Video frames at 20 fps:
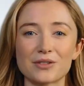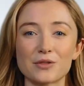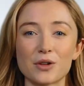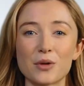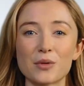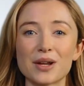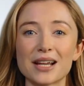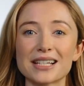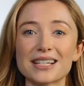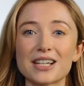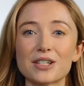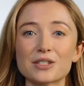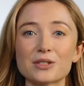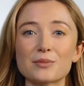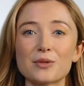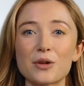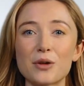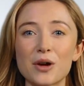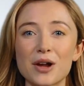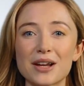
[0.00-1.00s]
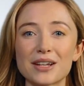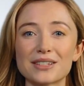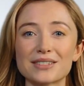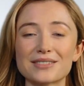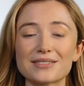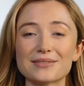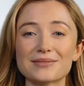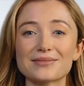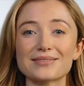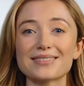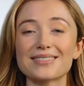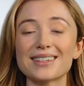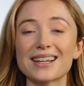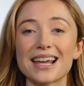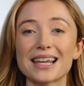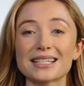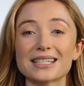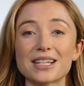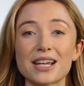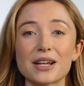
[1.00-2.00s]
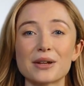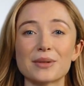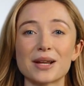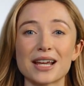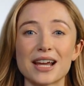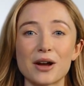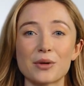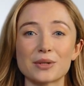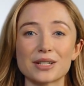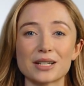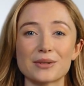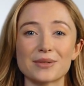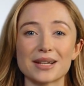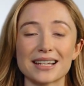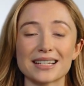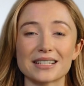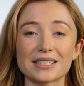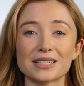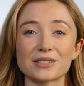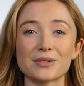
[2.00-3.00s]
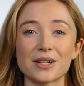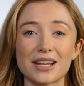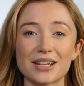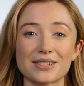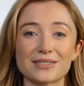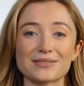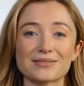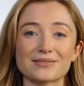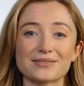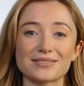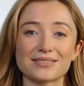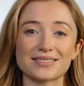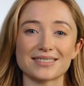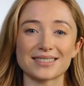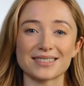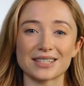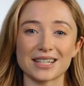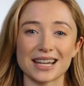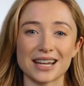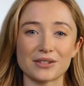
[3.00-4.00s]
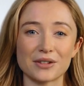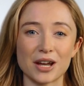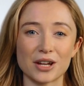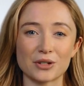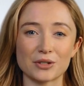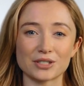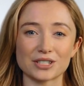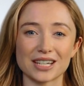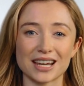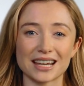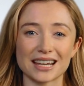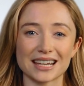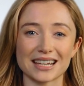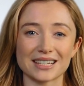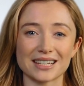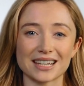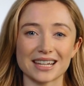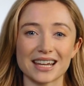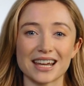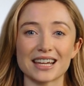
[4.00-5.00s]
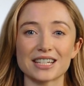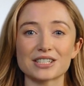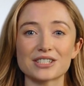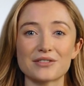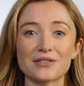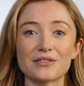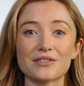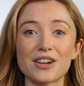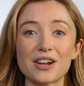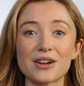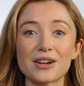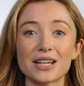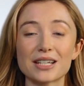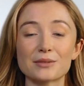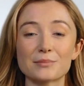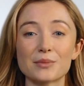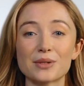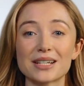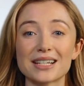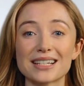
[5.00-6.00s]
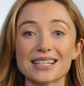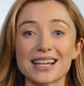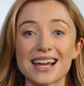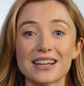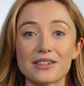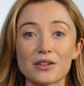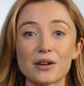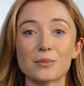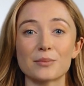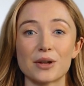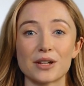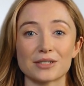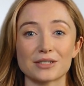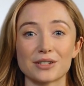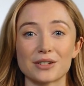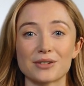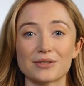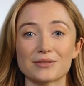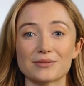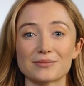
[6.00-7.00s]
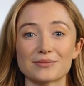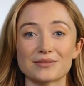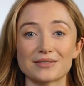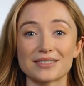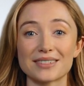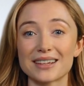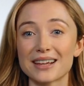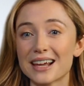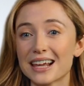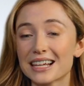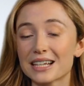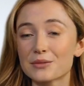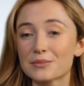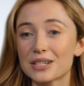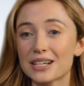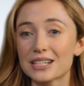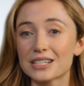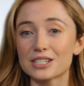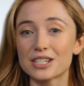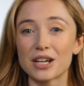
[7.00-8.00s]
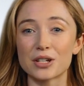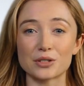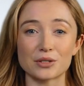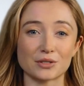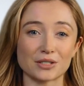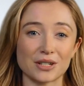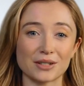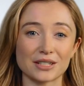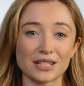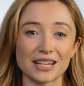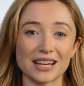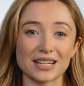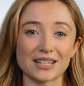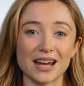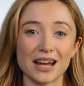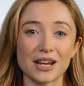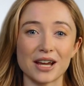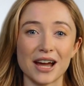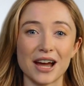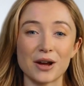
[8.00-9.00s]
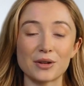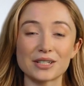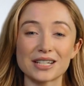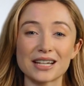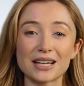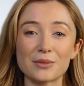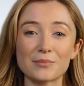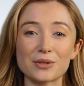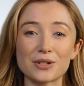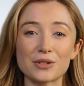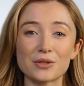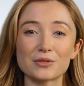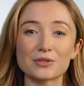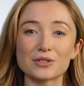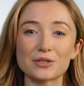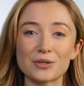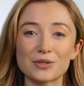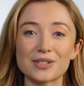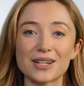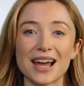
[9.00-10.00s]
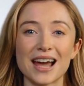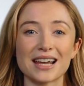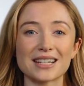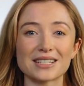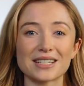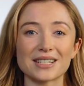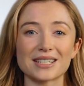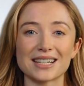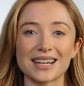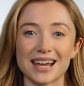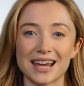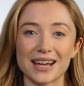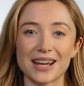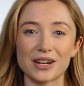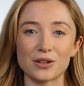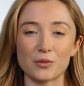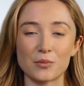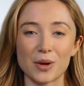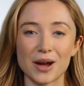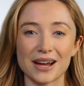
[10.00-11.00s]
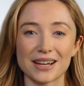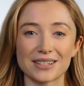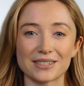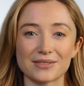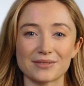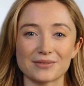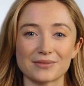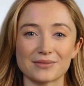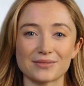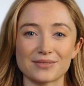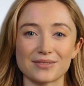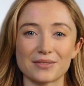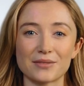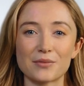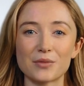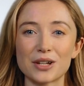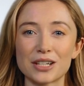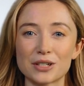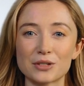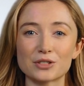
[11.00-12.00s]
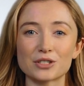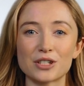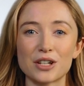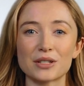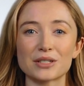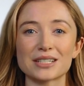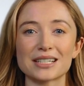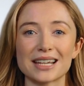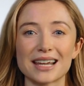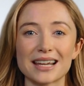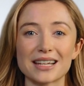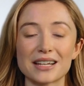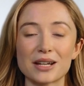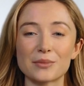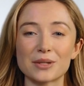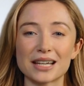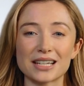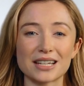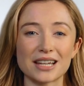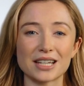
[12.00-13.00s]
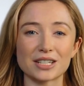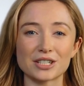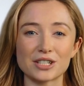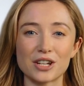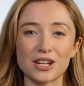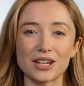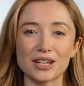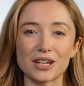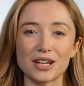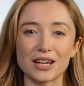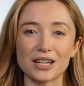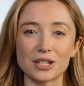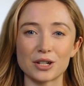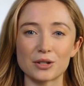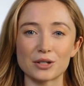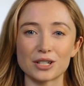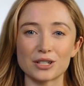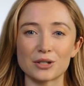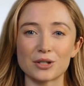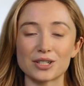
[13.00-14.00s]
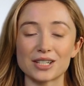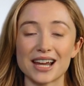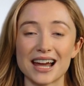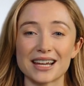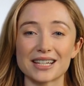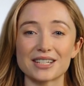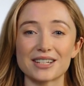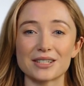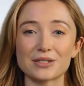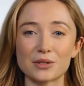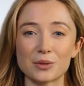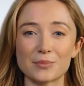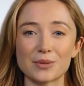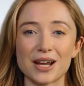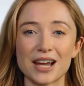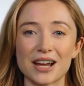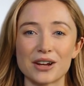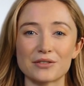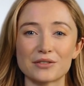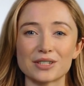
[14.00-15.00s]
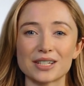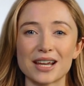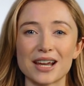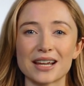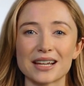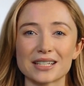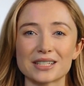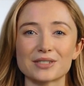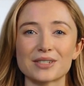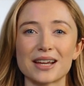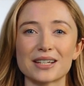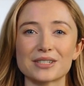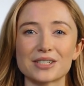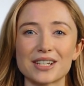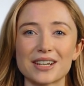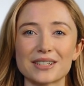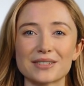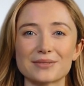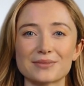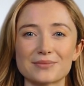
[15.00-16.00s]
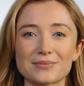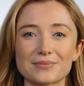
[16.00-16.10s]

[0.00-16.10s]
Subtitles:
But wait, there's more. Let's talk about how we can make this fun. Think of understanding communication flow as putting together a puzzle. Each piece tells you something about how data moves, who's accessing it, and when. When you start seeing the big picture, you can predict and prepare for the unexpected.